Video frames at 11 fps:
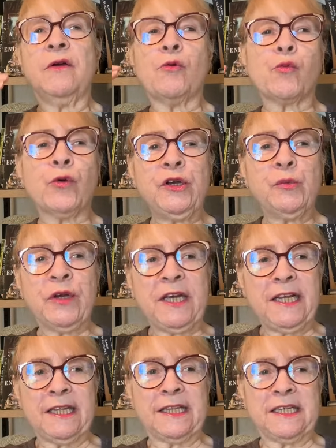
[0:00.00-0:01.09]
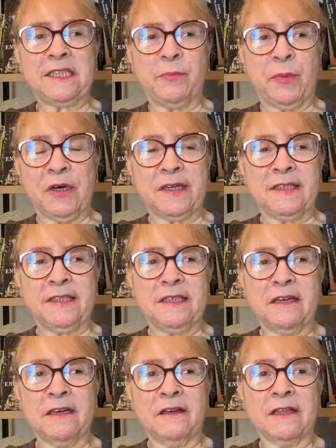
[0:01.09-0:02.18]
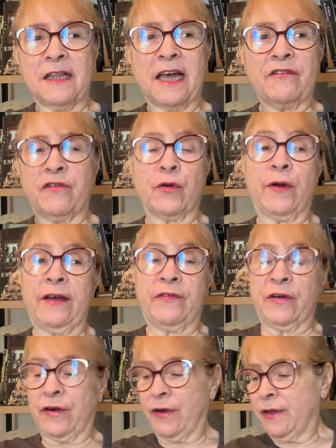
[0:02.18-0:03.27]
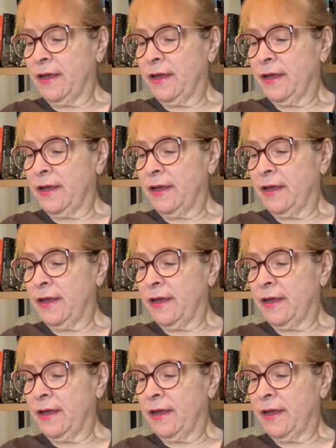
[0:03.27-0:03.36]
rereading these books, like forever.